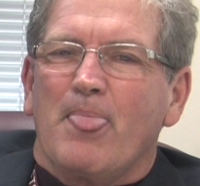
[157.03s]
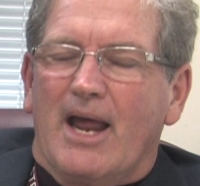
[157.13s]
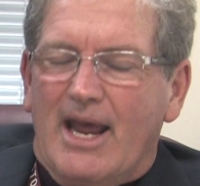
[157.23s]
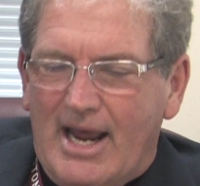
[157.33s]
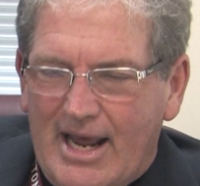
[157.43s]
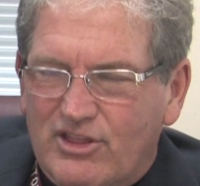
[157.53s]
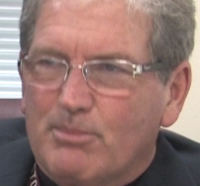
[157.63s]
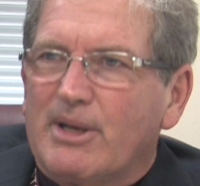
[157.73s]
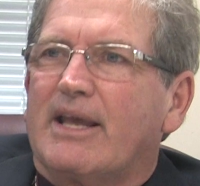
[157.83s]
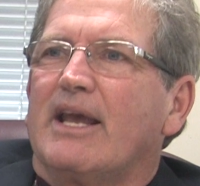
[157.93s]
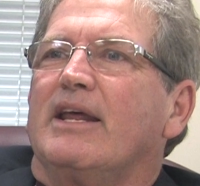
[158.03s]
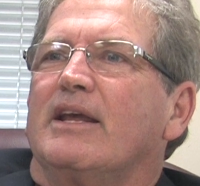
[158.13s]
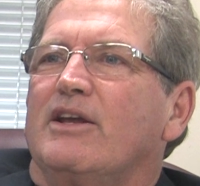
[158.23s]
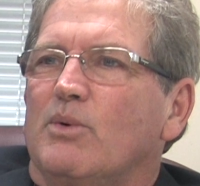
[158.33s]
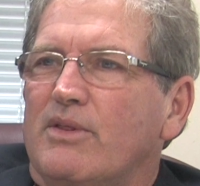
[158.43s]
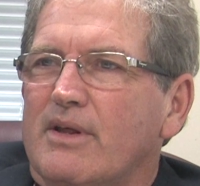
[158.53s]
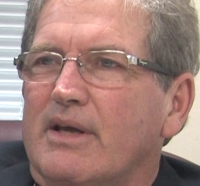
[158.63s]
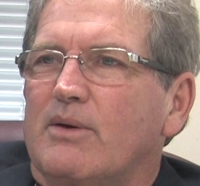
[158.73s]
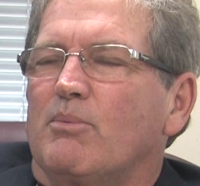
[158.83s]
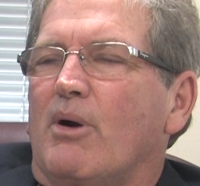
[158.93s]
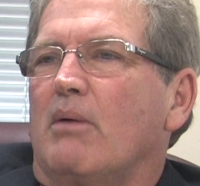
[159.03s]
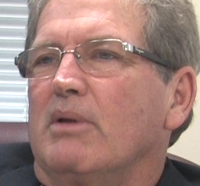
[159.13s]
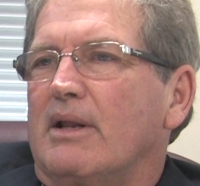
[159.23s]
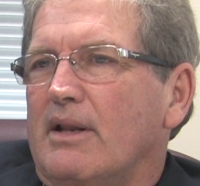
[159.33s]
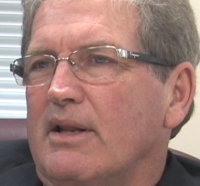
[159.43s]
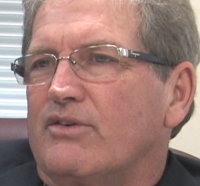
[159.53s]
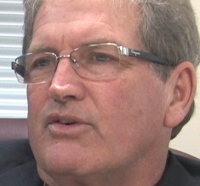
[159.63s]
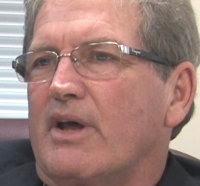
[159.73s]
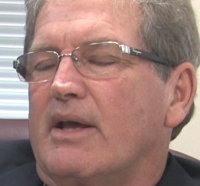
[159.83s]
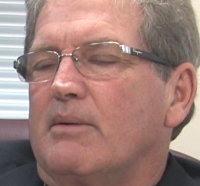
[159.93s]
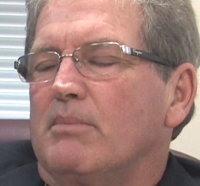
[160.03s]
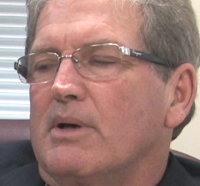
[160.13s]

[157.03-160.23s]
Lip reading: at the beginning, you would think it was probably a little insane.